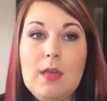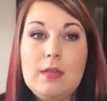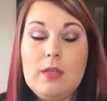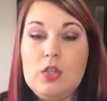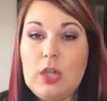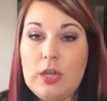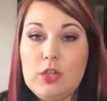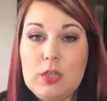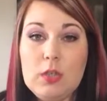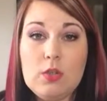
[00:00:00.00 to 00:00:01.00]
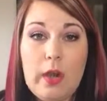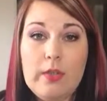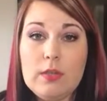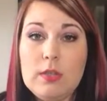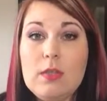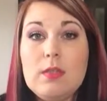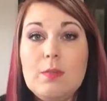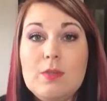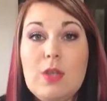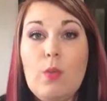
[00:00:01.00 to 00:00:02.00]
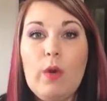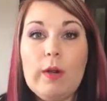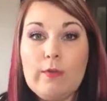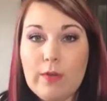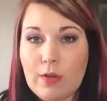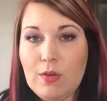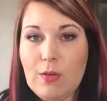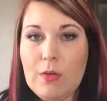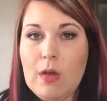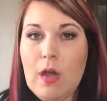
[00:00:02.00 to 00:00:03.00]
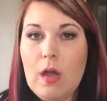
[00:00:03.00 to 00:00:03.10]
suggestions, or other systems that work for you,